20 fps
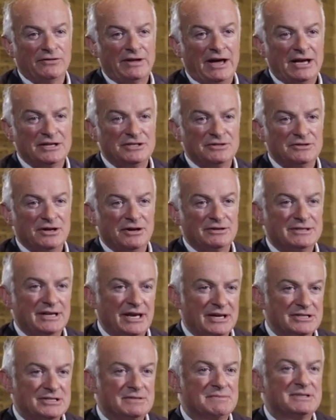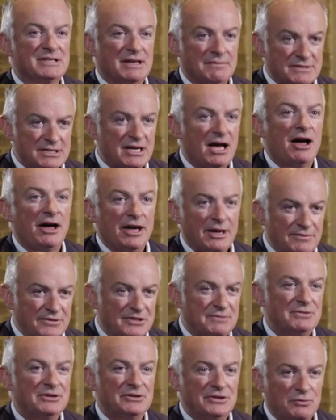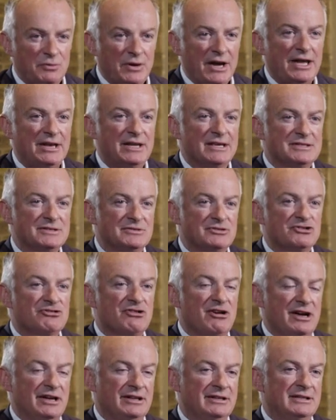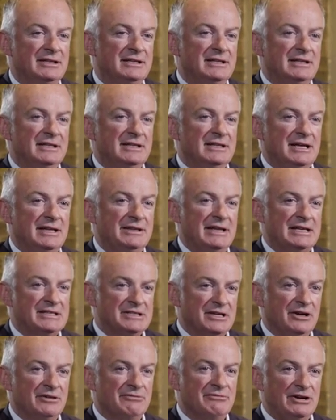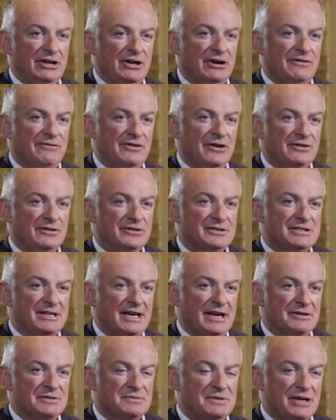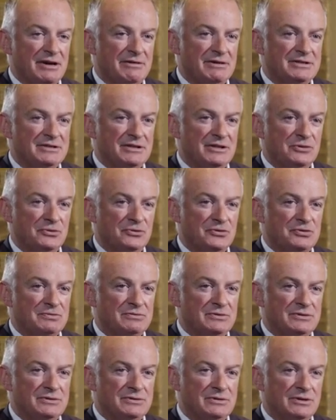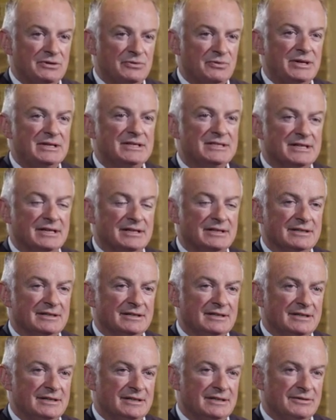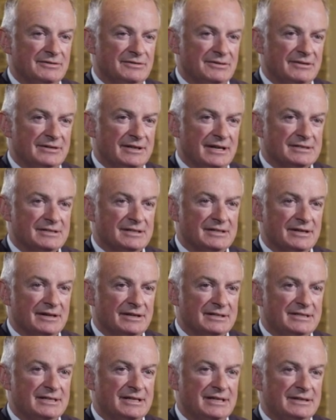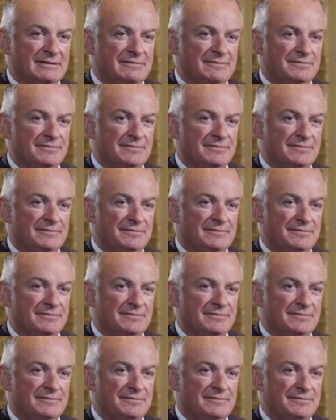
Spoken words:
And that, as you know, takes some time to build awareness and trial. And that's really our focus now as we go into the autumn and winter of 2019.